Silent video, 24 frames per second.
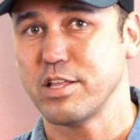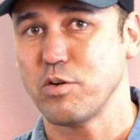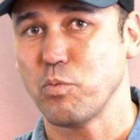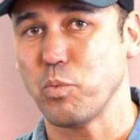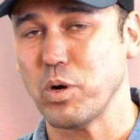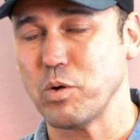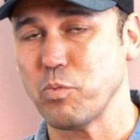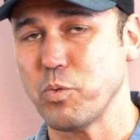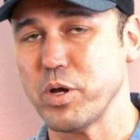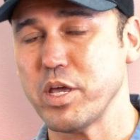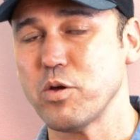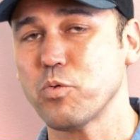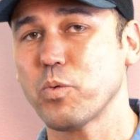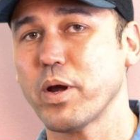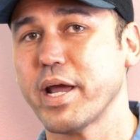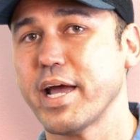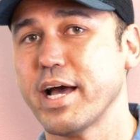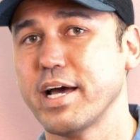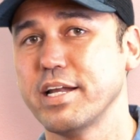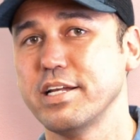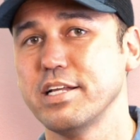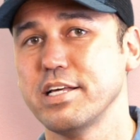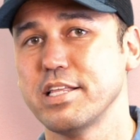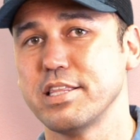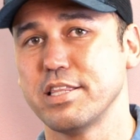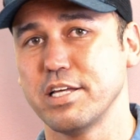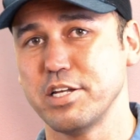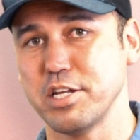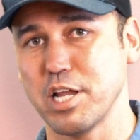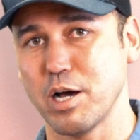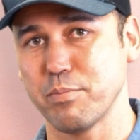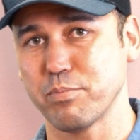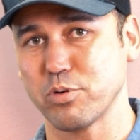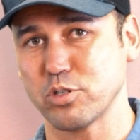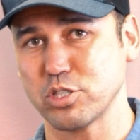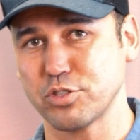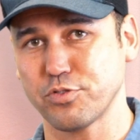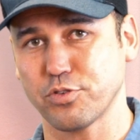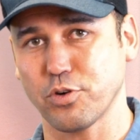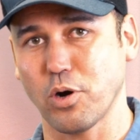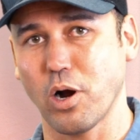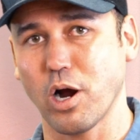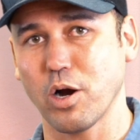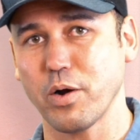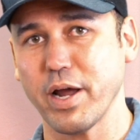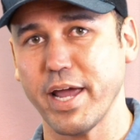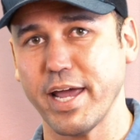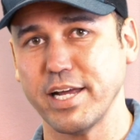When we ran the numbers for
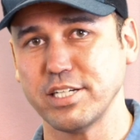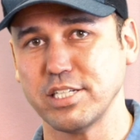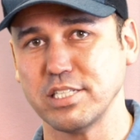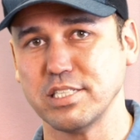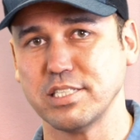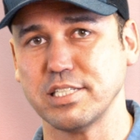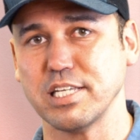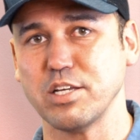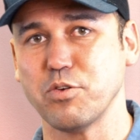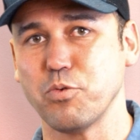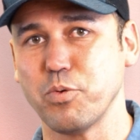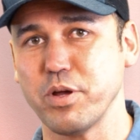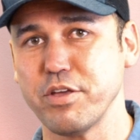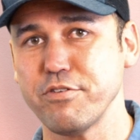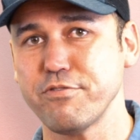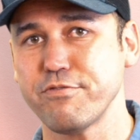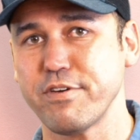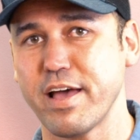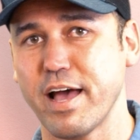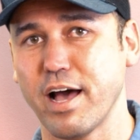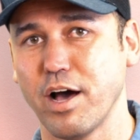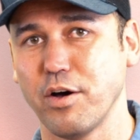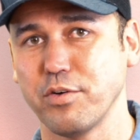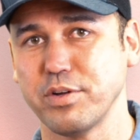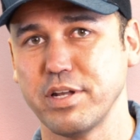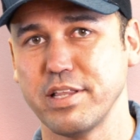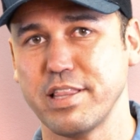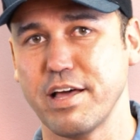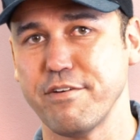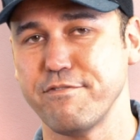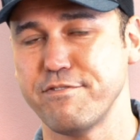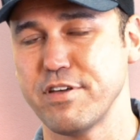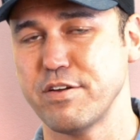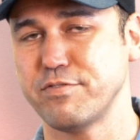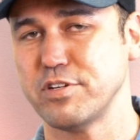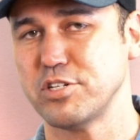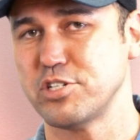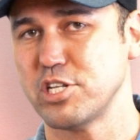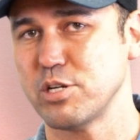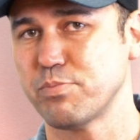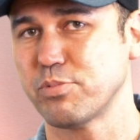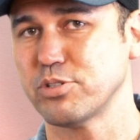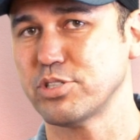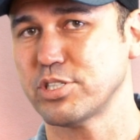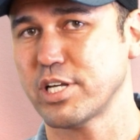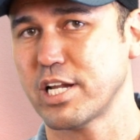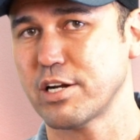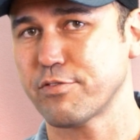our agency, we found that
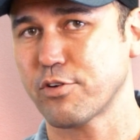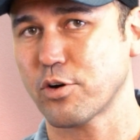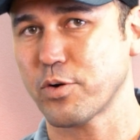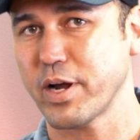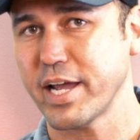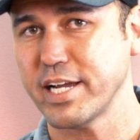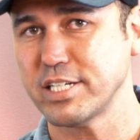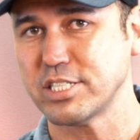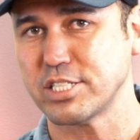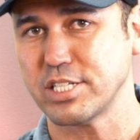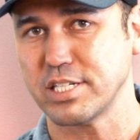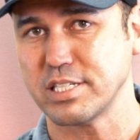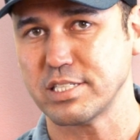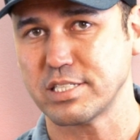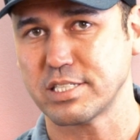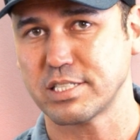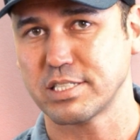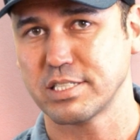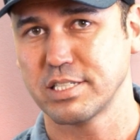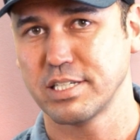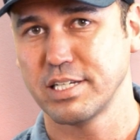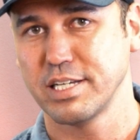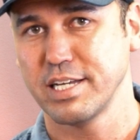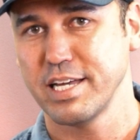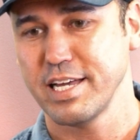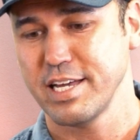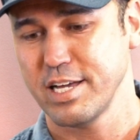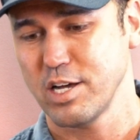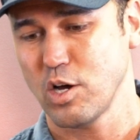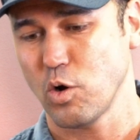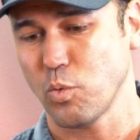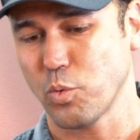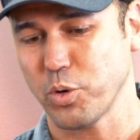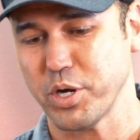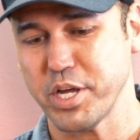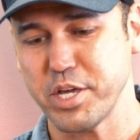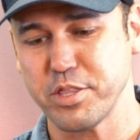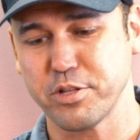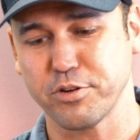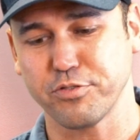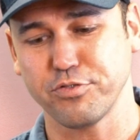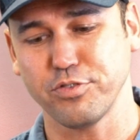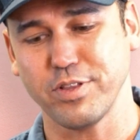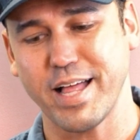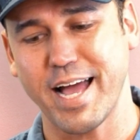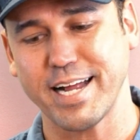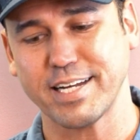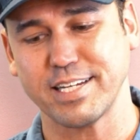52% of our agents were either
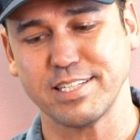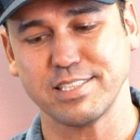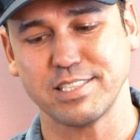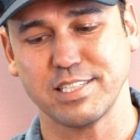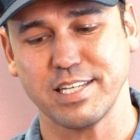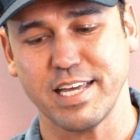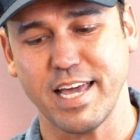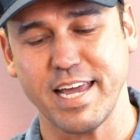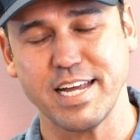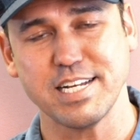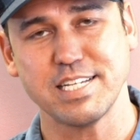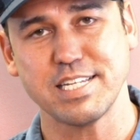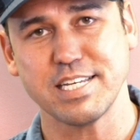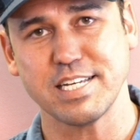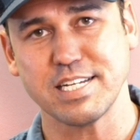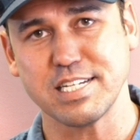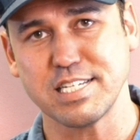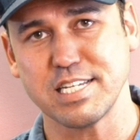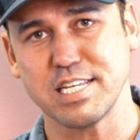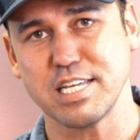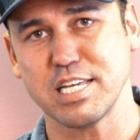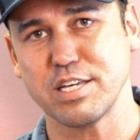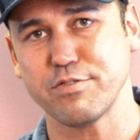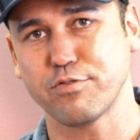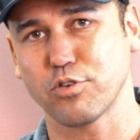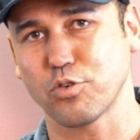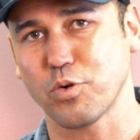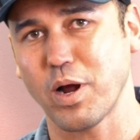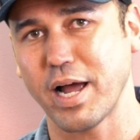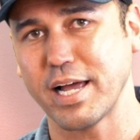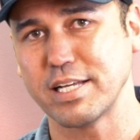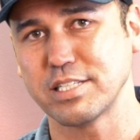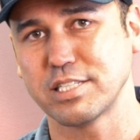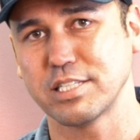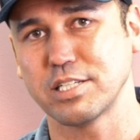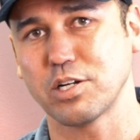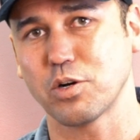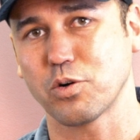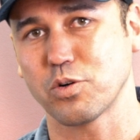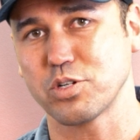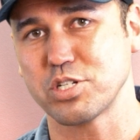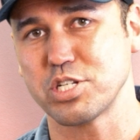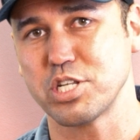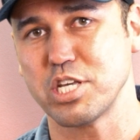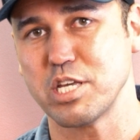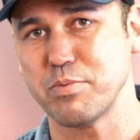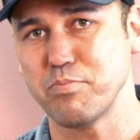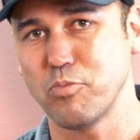flagged as AT&T, Verizon, or
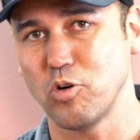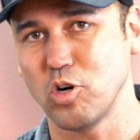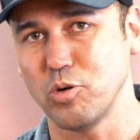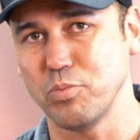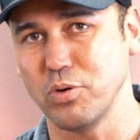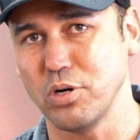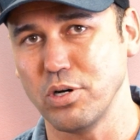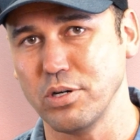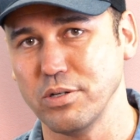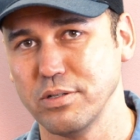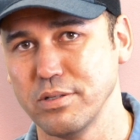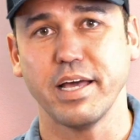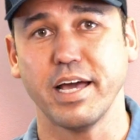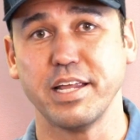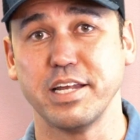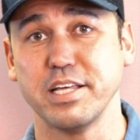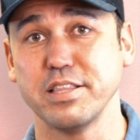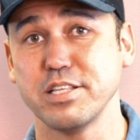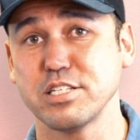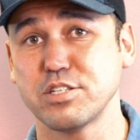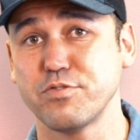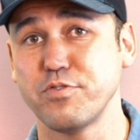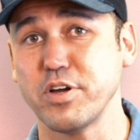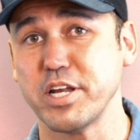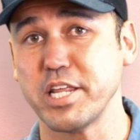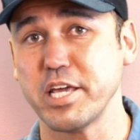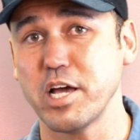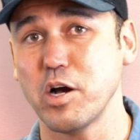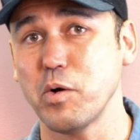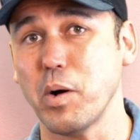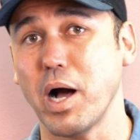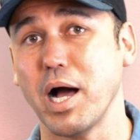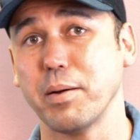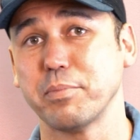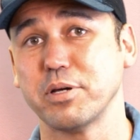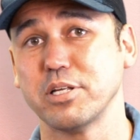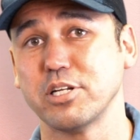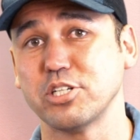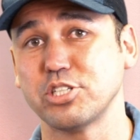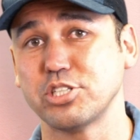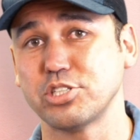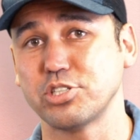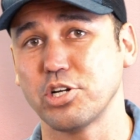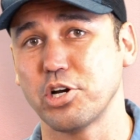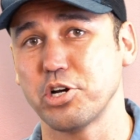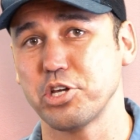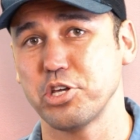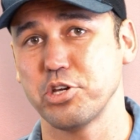T-Mobile. And in this video, I'm gonna
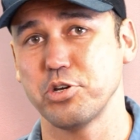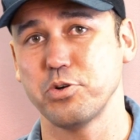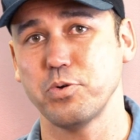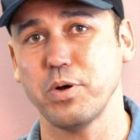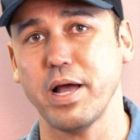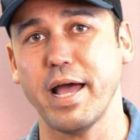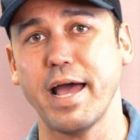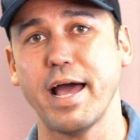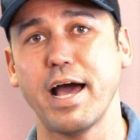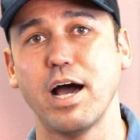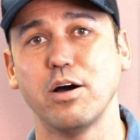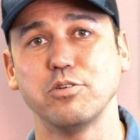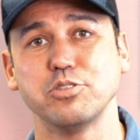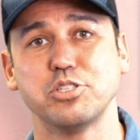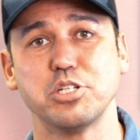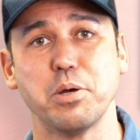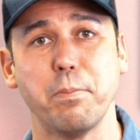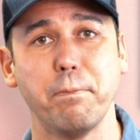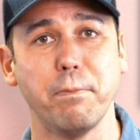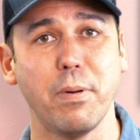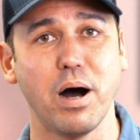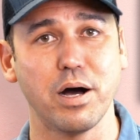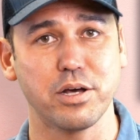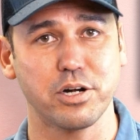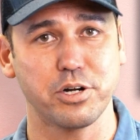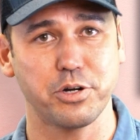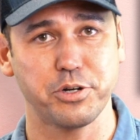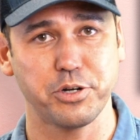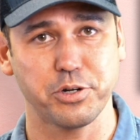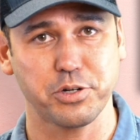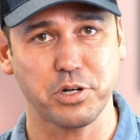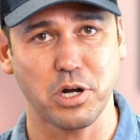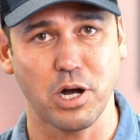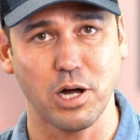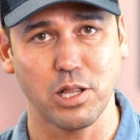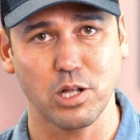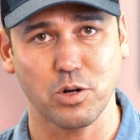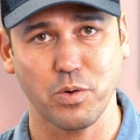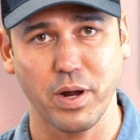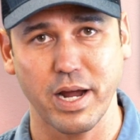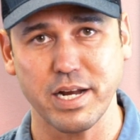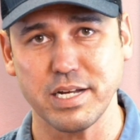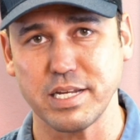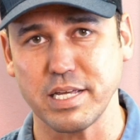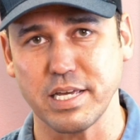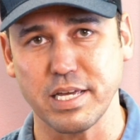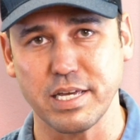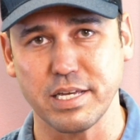show you how to monitor your caller
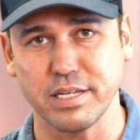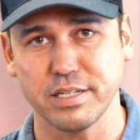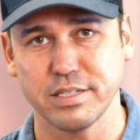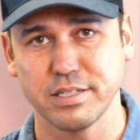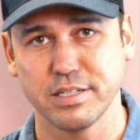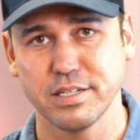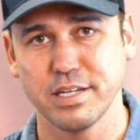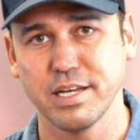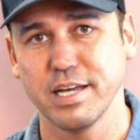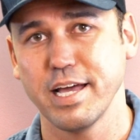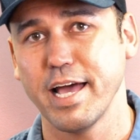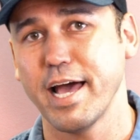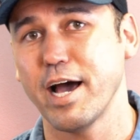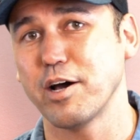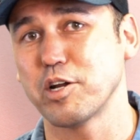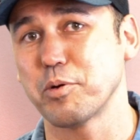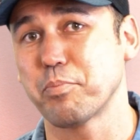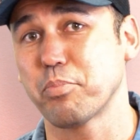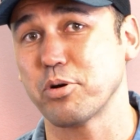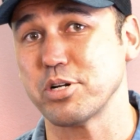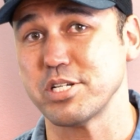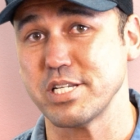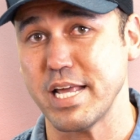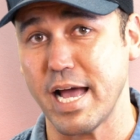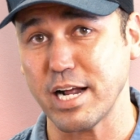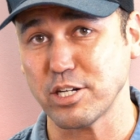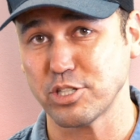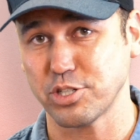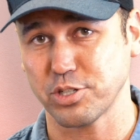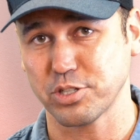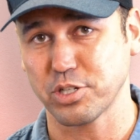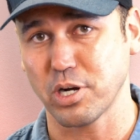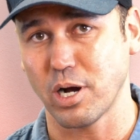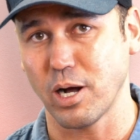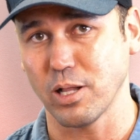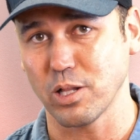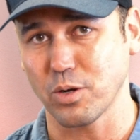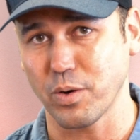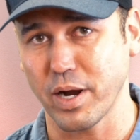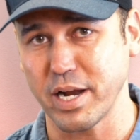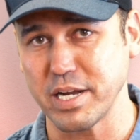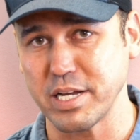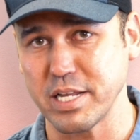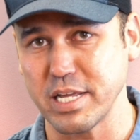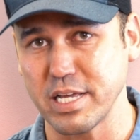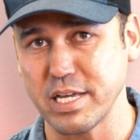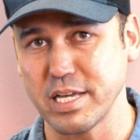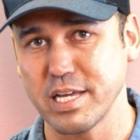ID, how to protect your caller
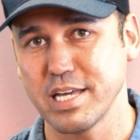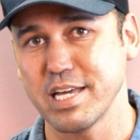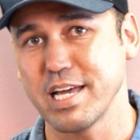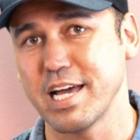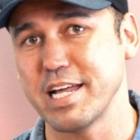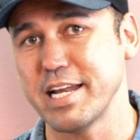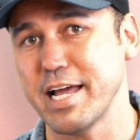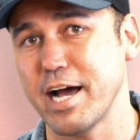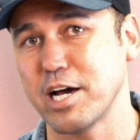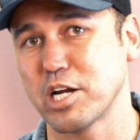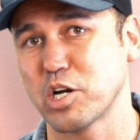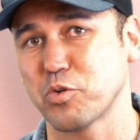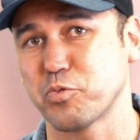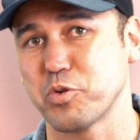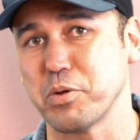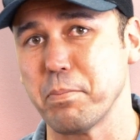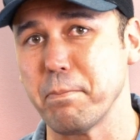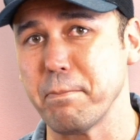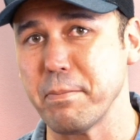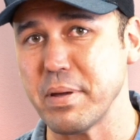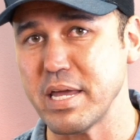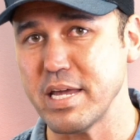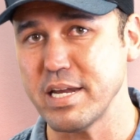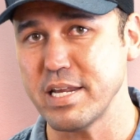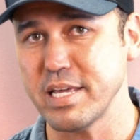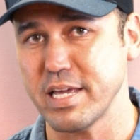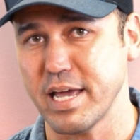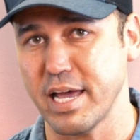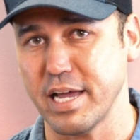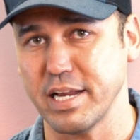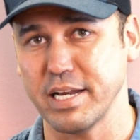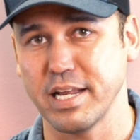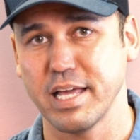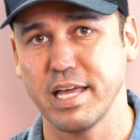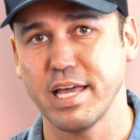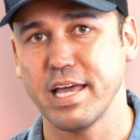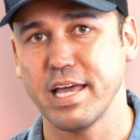ID, and how to remediate